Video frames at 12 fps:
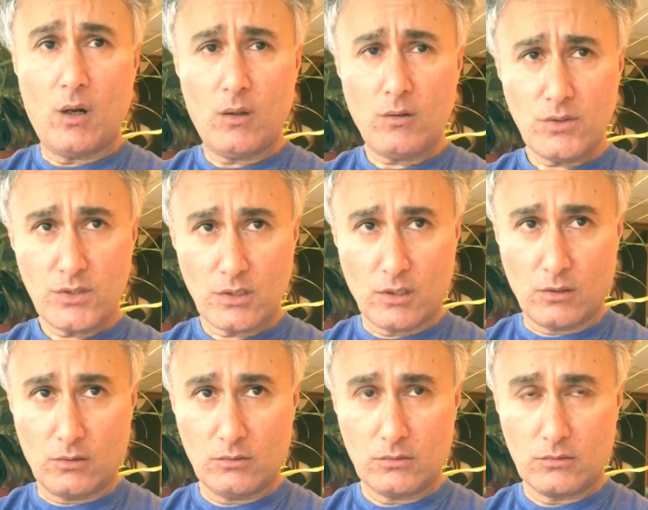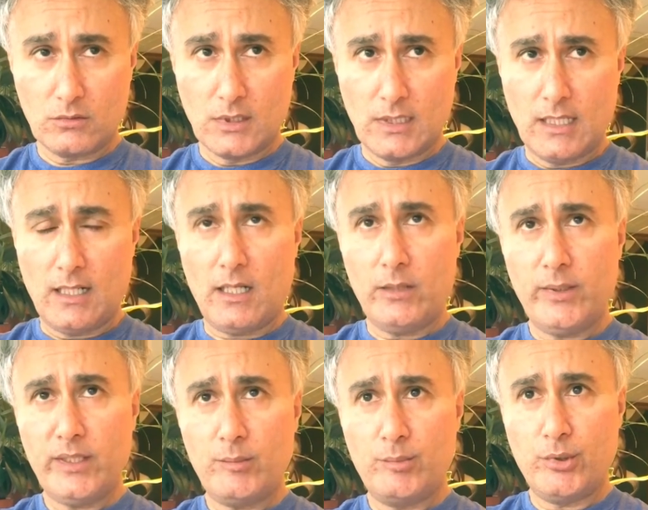Also, I
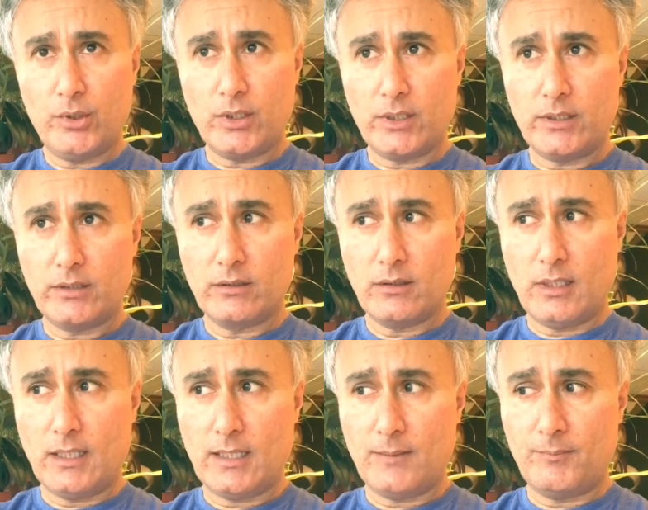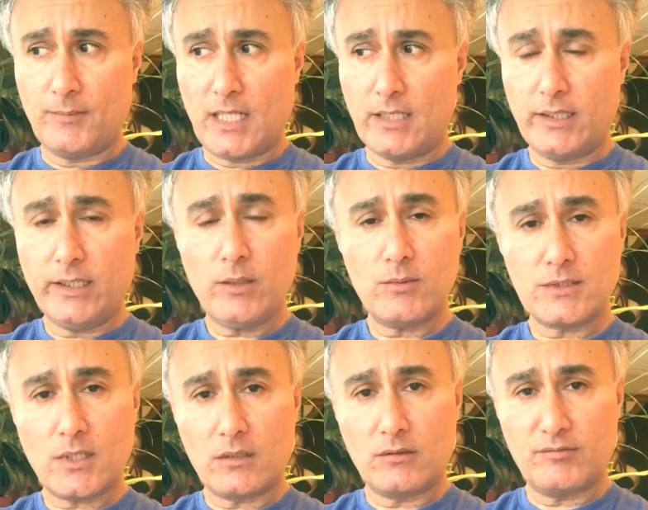read a book, I think it was
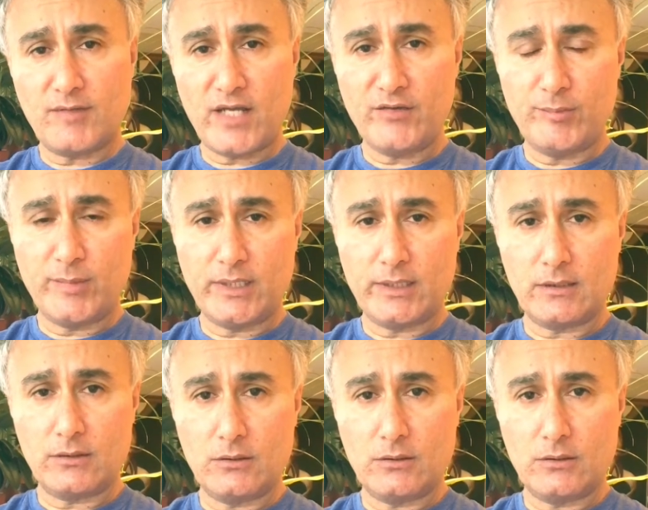called The 5-Second